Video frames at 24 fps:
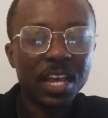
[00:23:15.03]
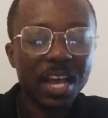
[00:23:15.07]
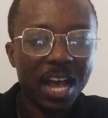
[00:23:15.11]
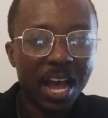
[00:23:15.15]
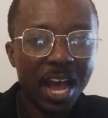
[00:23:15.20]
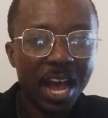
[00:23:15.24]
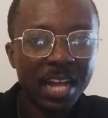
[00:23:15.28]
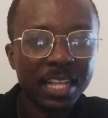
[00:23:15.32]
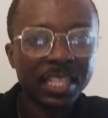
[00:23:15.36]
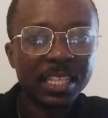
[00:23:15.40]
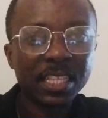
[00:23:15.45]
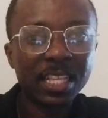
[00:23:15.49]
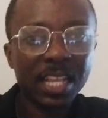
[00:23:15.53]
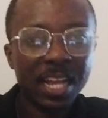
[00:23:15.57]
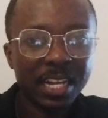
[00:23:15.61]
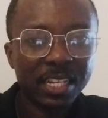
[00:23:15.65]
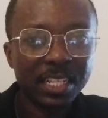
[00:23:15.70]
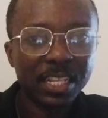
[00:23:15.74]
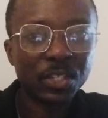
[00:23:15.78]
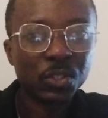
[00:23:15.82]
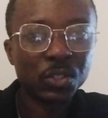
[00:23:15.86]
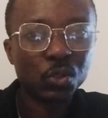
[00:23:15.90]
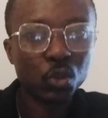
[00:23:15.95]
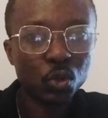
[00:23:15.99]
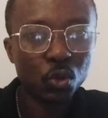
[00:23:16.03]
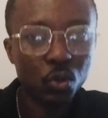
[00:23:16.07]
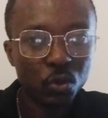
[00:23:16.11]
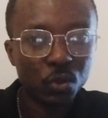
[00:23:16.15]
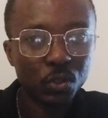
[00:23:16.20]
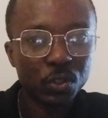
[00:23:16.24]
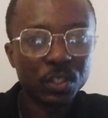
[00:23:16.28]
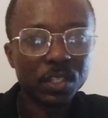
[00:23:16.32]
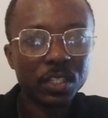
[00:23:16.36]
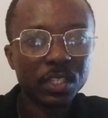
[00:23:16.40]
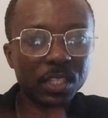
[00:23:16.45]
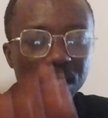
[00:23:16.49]
Under the
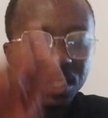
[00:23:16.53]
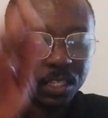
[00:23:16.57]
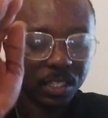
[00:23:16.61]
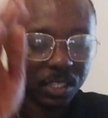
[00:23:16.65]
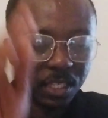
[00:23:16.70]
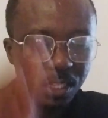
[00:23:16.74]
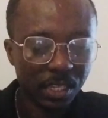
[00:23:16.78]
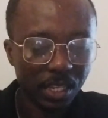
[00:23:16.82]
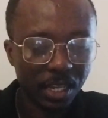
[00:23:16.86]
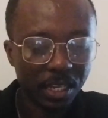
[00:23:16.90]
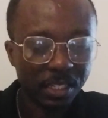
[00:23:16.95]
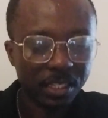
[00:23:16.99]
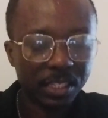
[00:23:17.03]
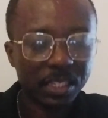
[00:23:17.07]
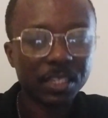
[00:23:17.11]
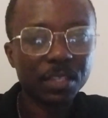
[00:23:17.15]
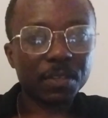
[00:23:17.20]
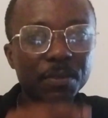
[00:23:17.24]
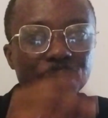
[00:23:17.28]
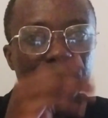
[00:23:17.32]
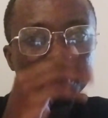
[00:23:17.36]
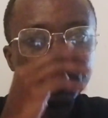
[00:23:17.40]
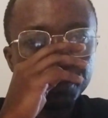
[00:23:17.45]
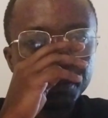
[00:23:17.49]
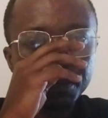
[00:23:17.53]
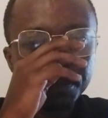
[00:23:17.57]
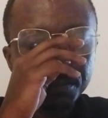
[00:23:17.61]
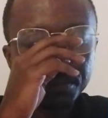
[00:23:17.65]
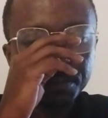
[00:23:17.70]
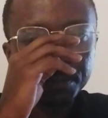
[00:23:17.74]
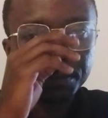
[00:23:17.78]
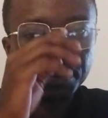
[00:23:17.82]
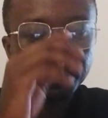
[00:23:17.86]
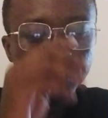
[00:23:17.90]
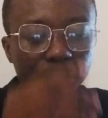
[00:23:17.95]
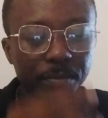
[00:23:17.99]
stone. Yes.
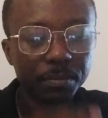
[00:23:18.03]
Yes.